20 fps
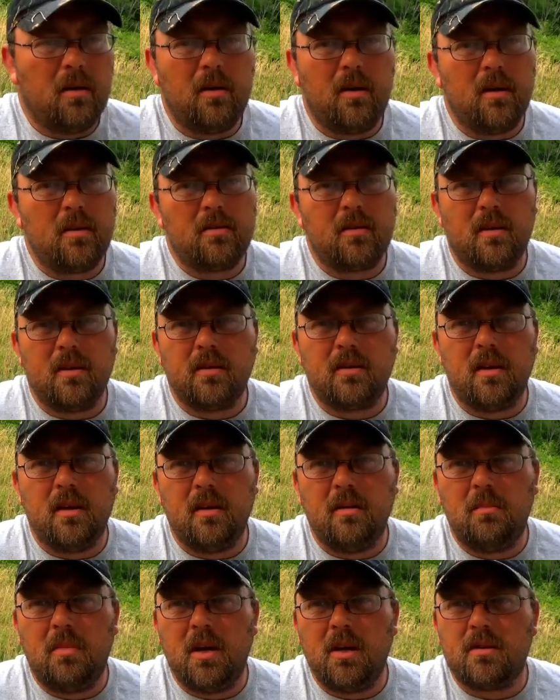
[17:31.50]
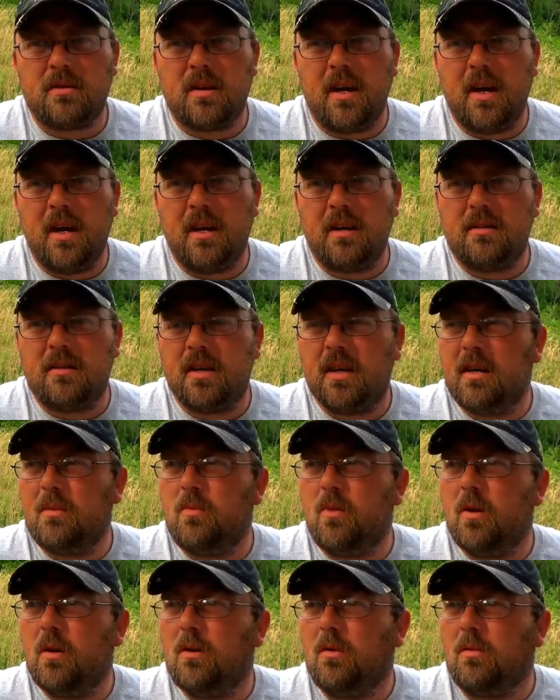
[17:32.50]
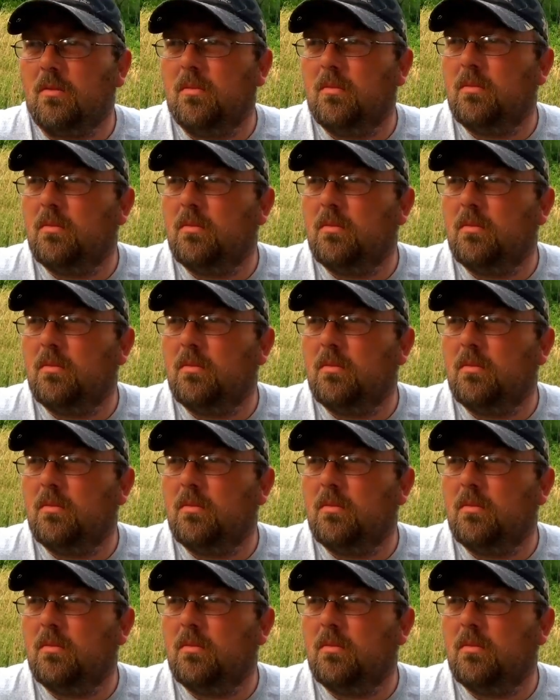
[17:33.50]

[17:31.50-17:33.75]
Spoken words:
It's getting to be a sad, sad world.